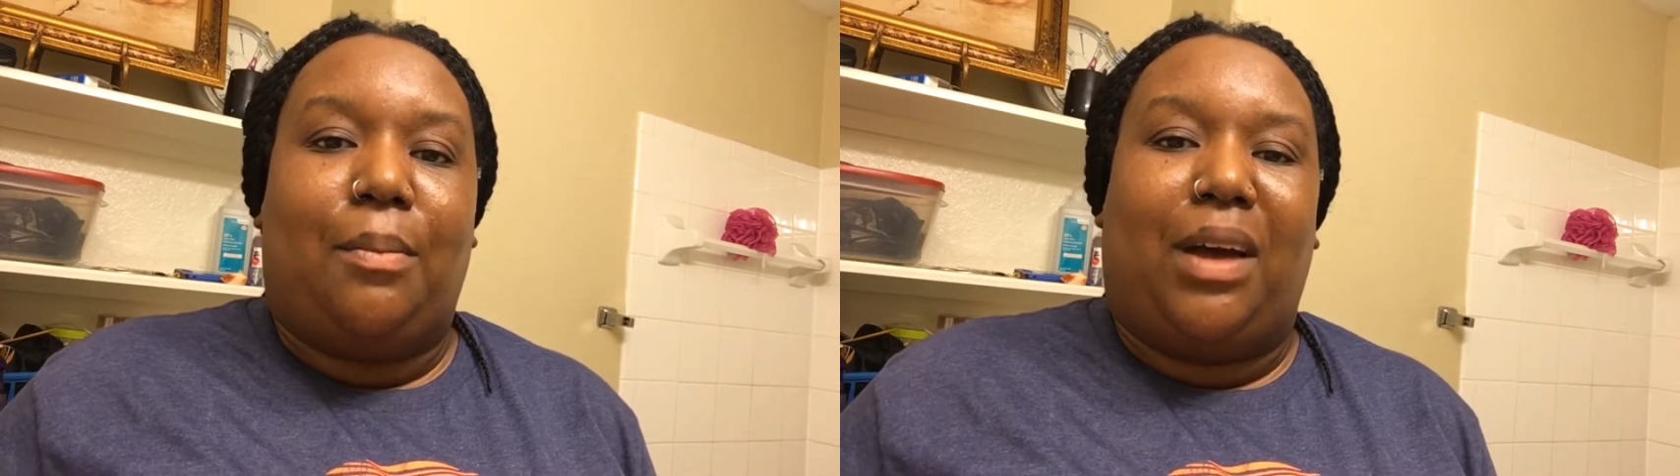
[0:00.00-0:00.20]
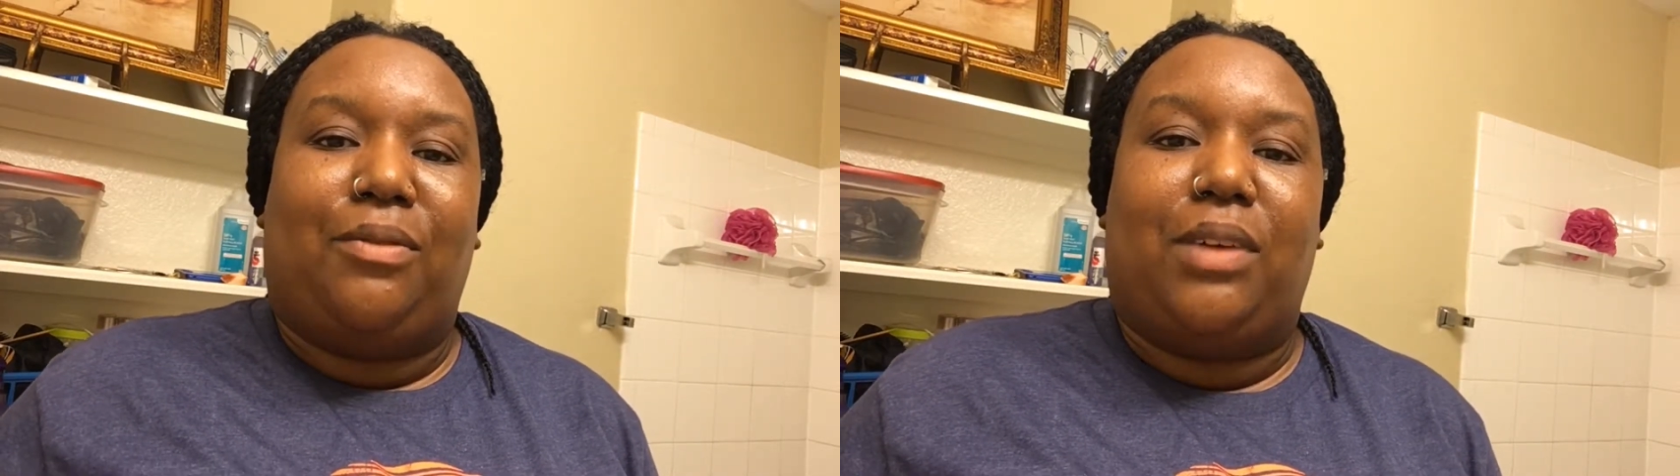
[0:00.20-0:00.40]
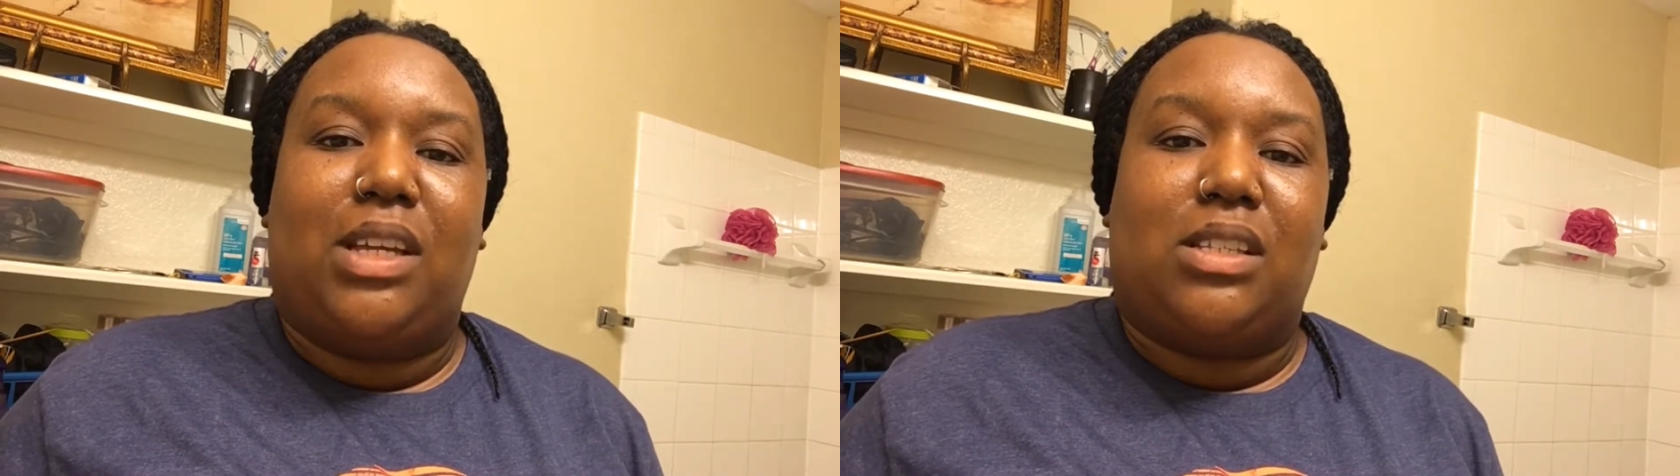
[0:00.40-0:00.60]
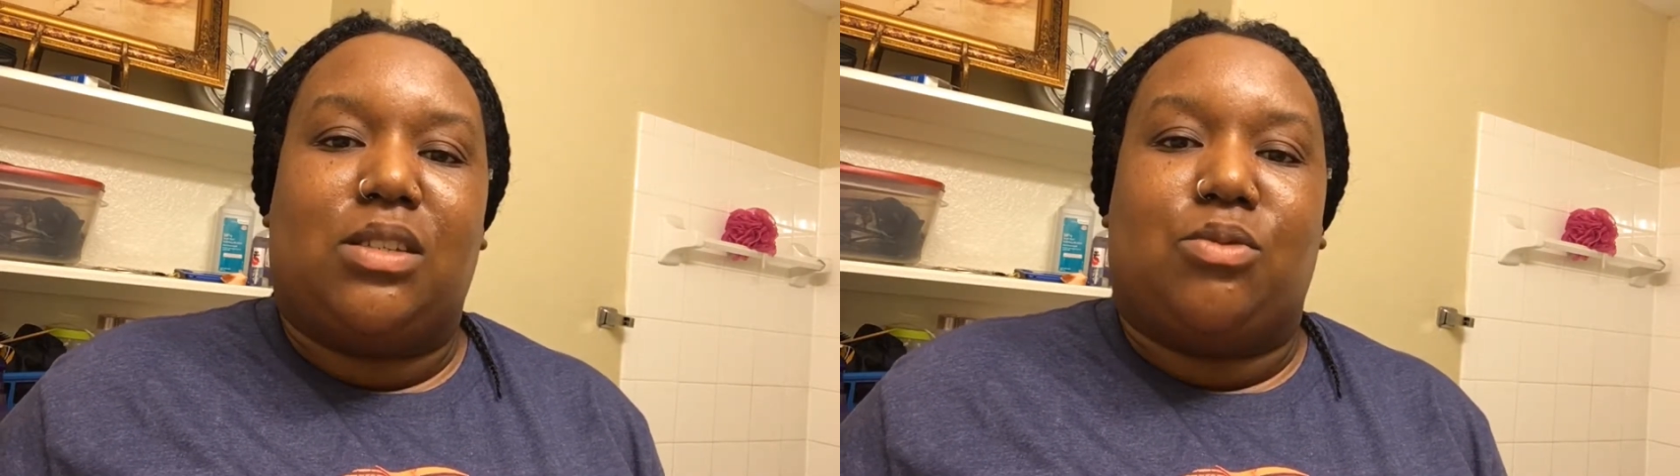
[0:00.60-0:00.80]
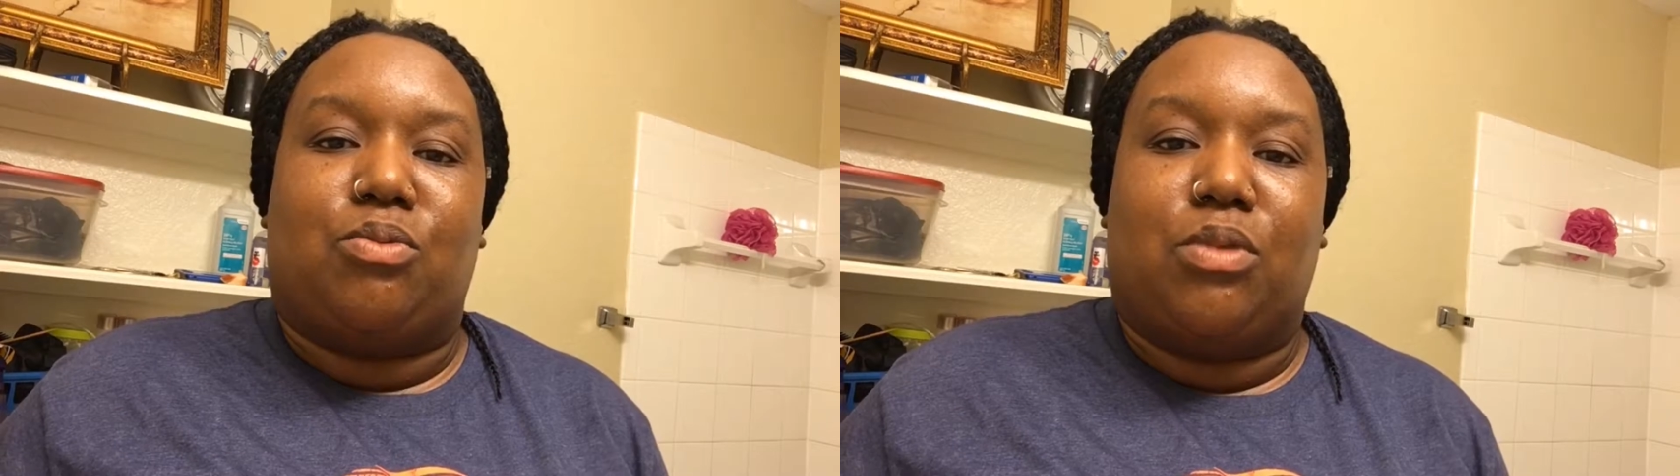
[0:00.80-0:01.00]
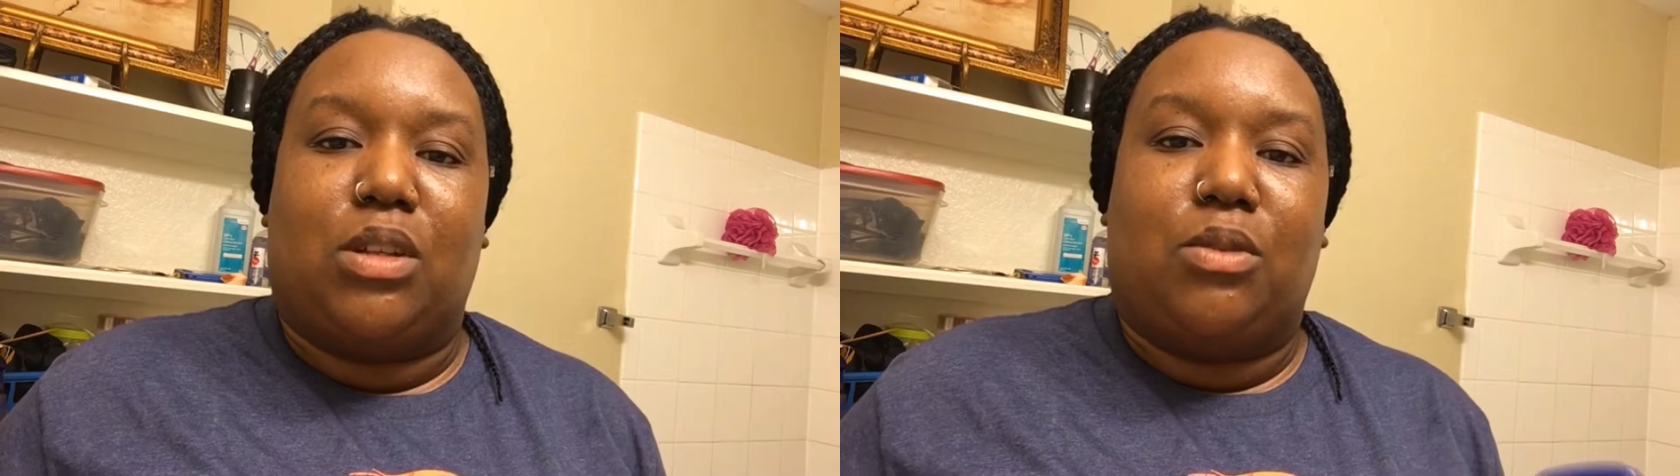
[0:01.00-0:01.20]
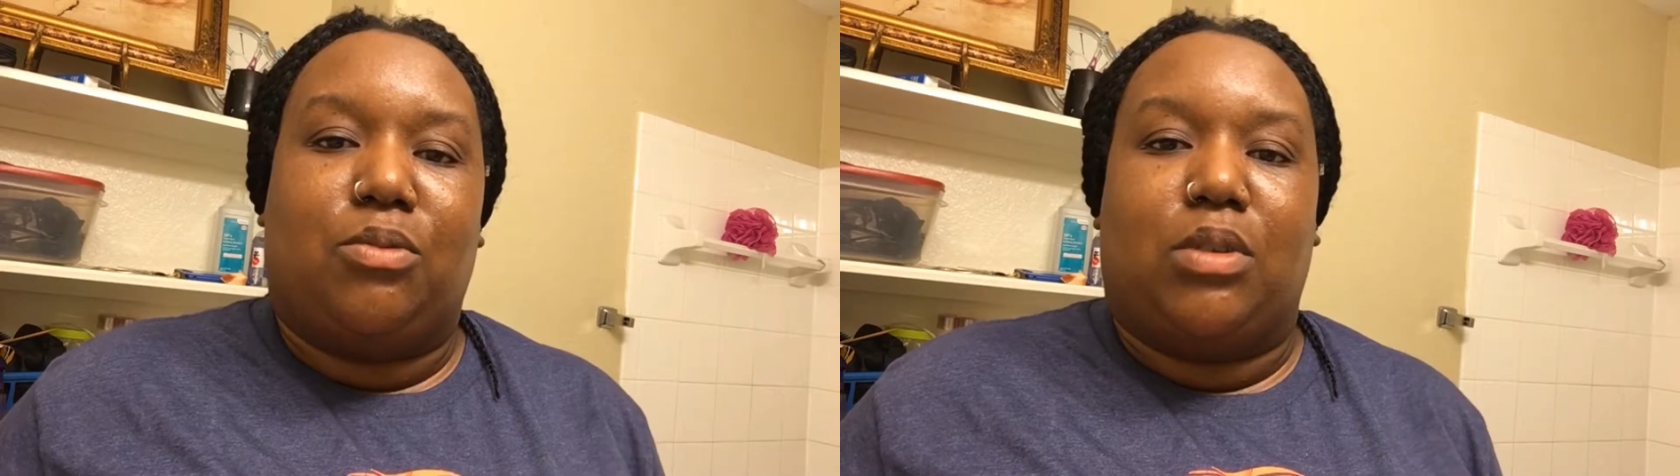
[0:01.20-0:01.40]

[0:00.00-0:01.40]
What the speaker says: my face is really,